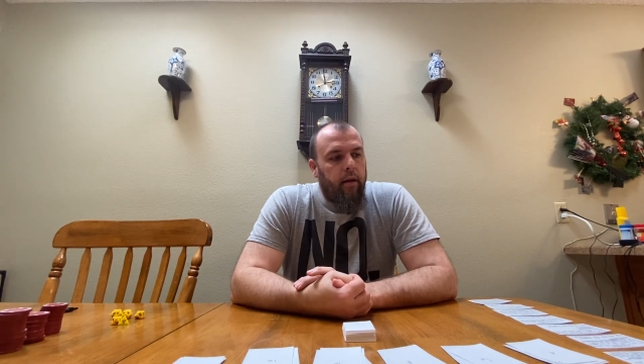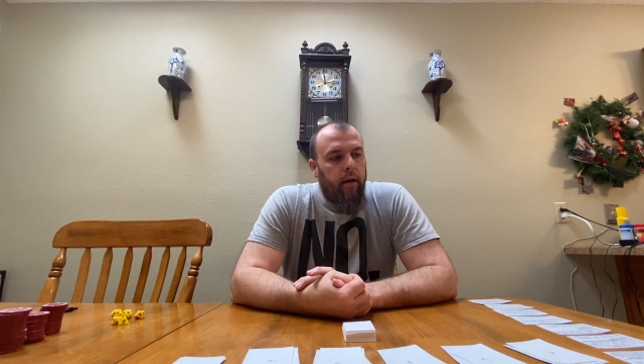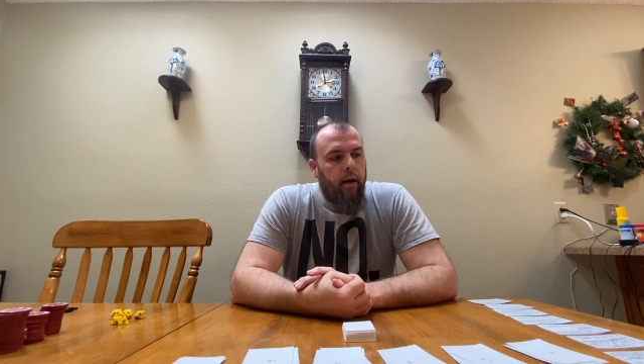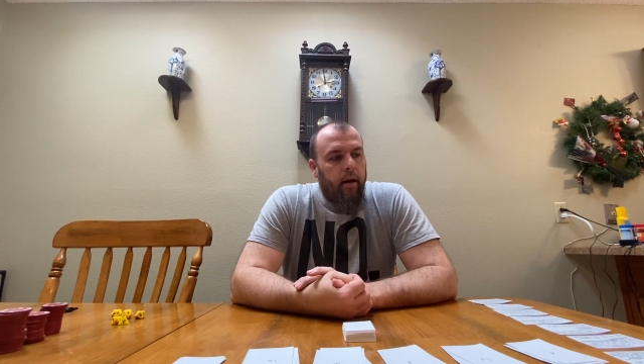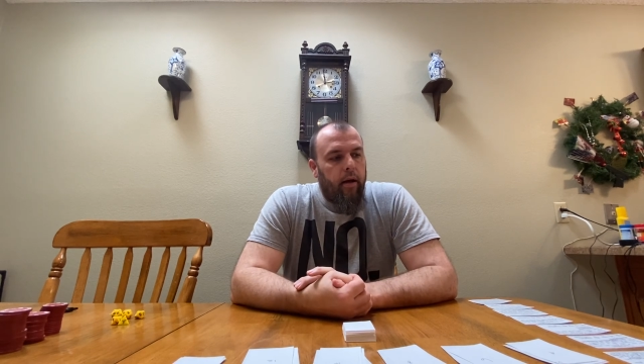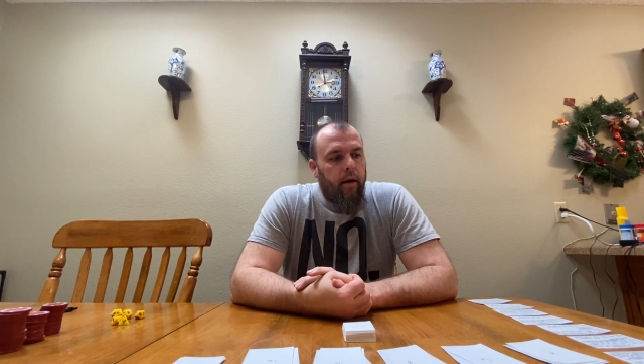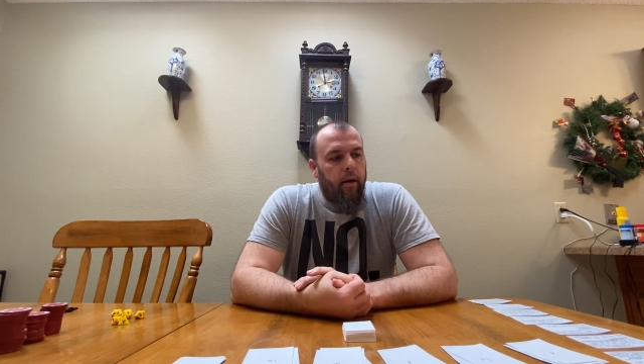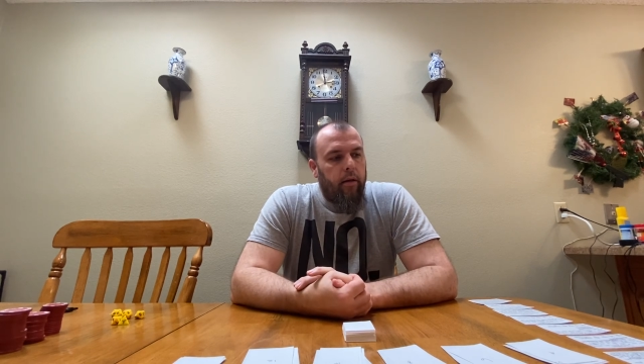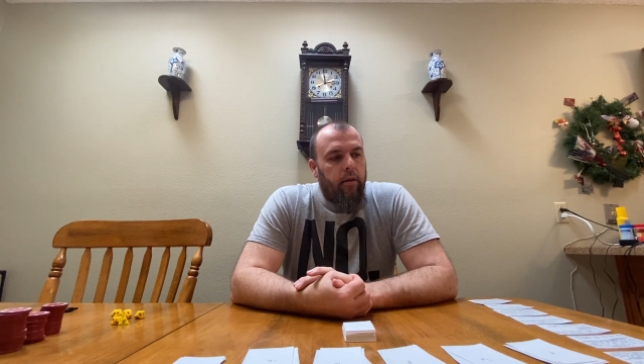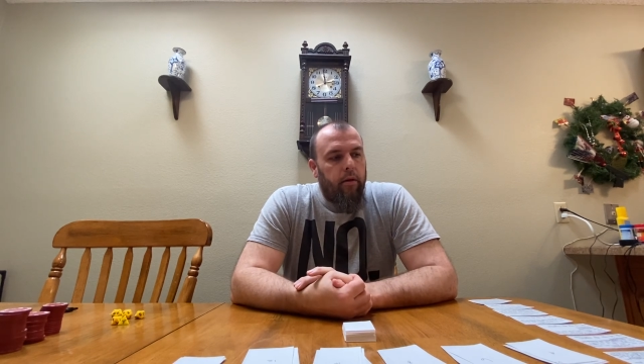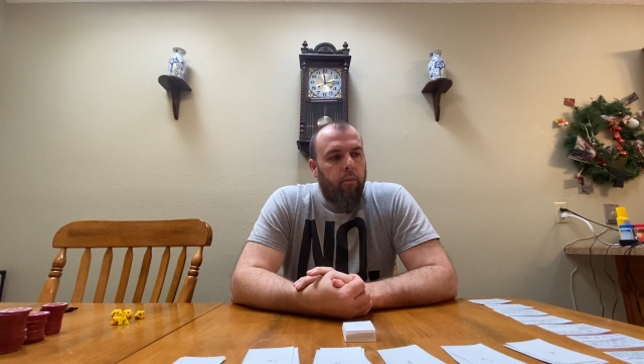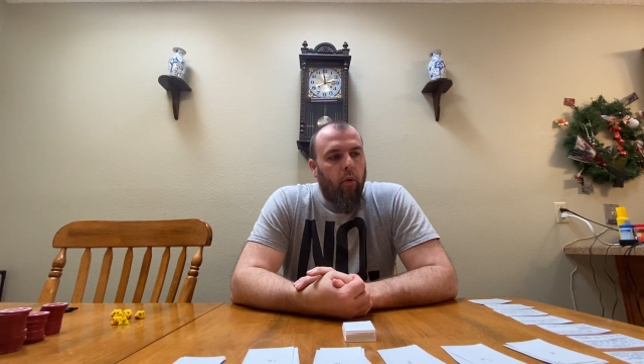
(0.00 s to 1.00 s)

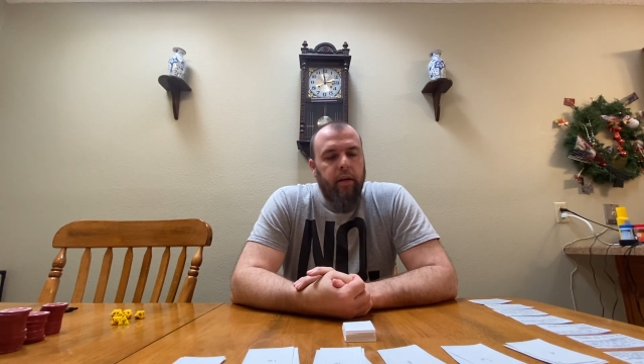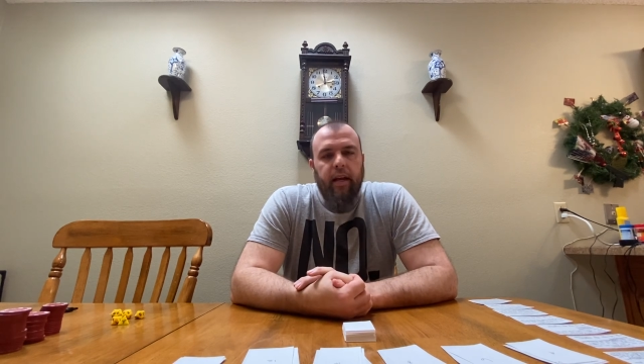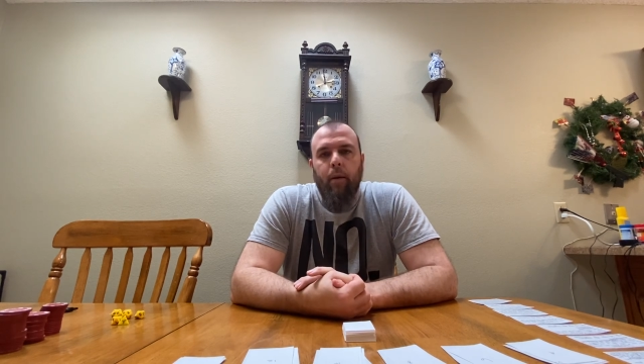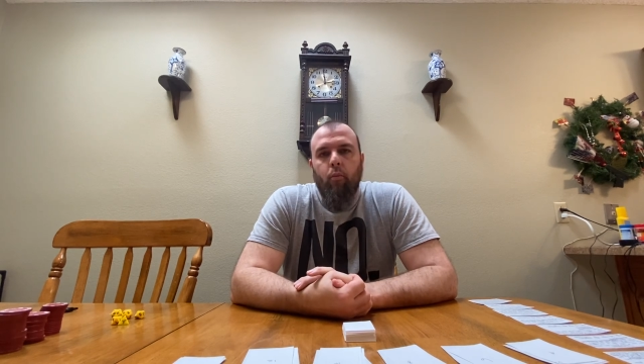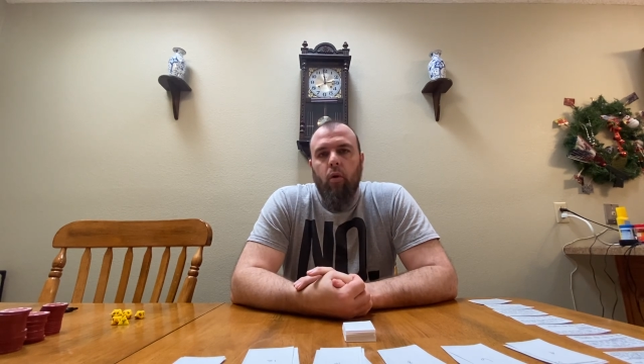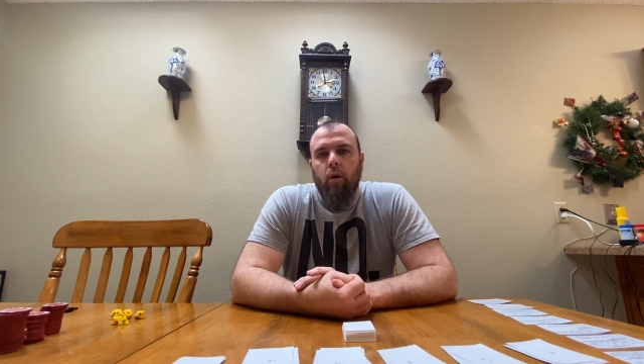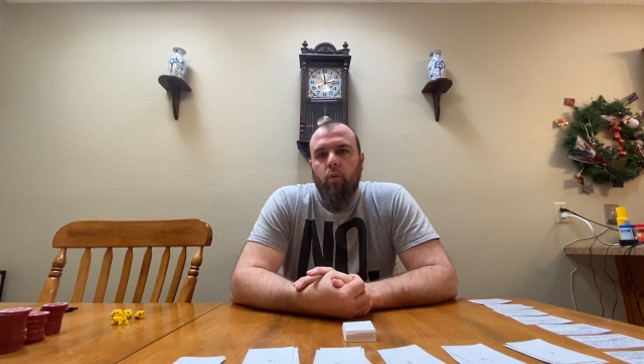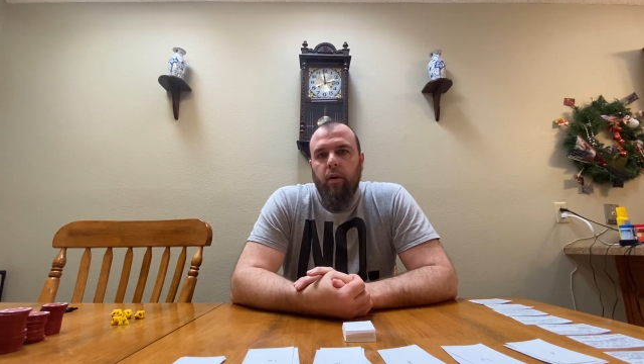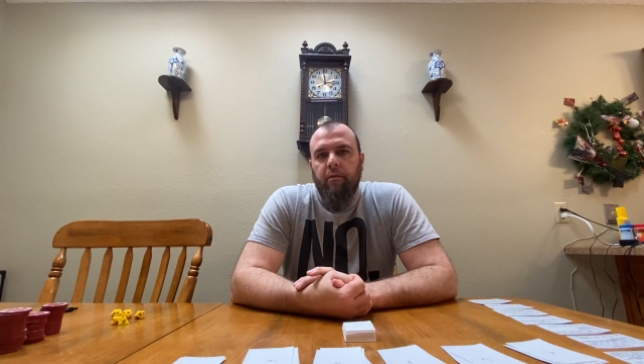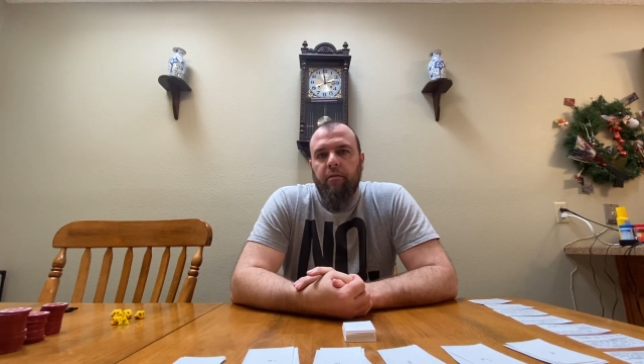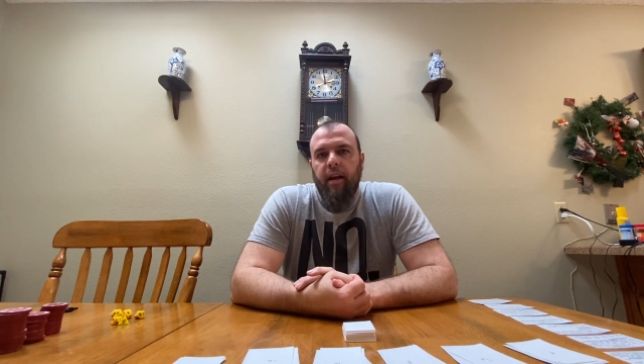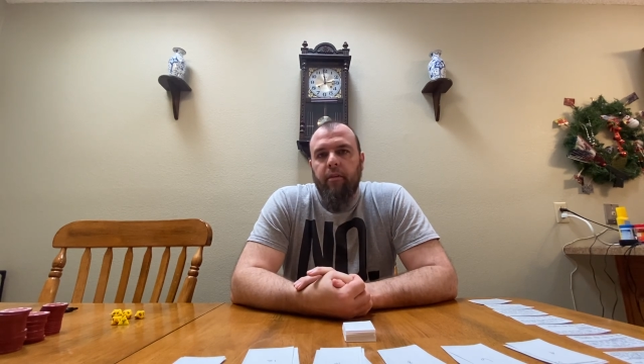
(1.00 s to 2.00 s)
the board game world would
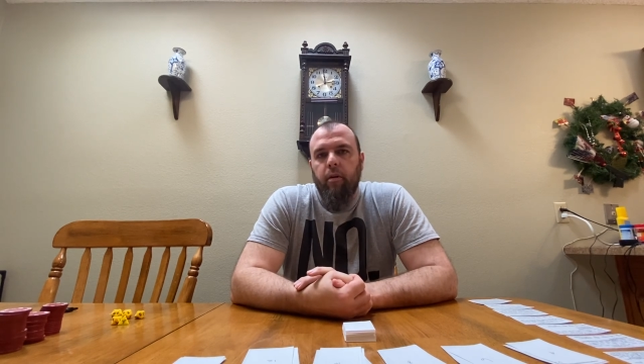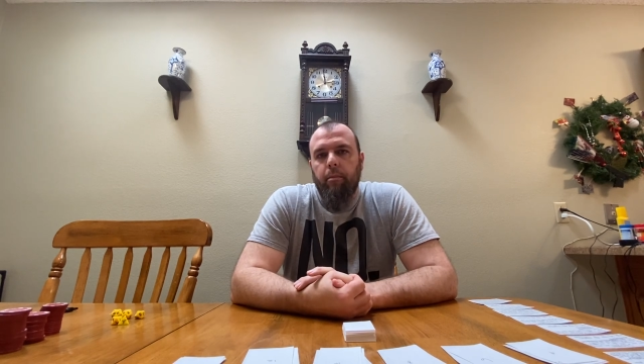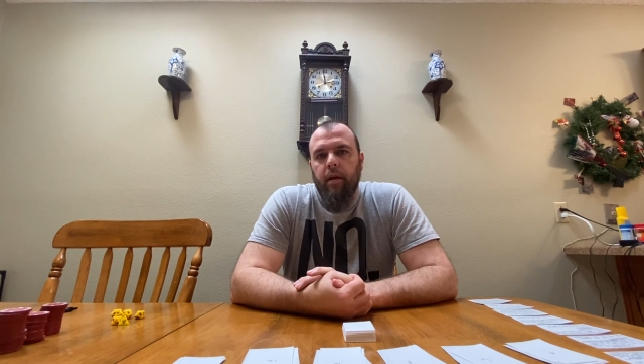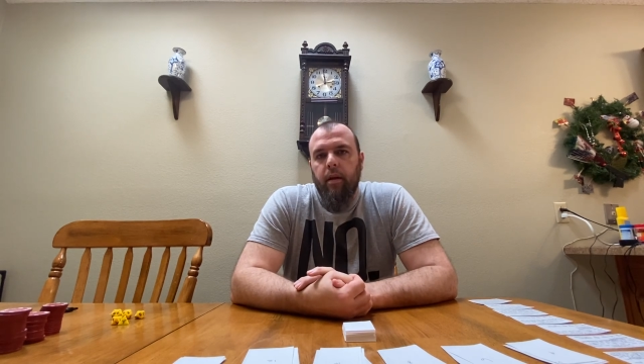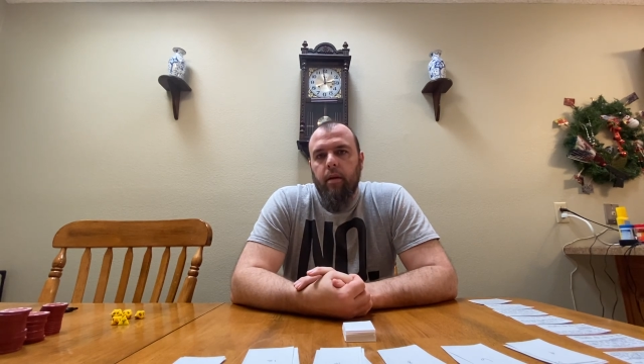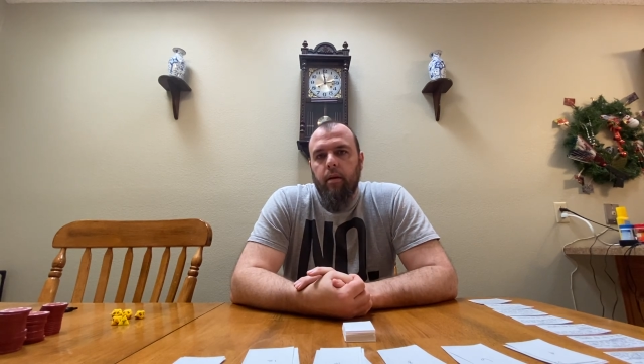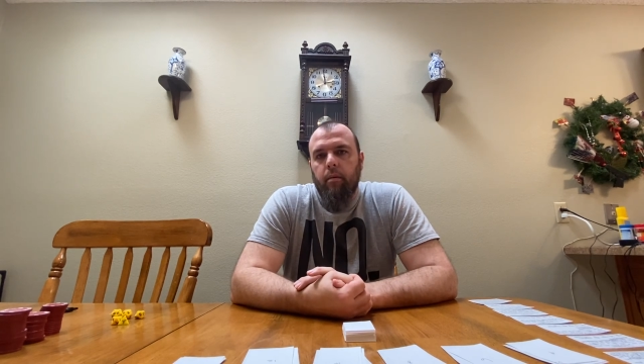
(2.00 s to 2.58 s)
have never been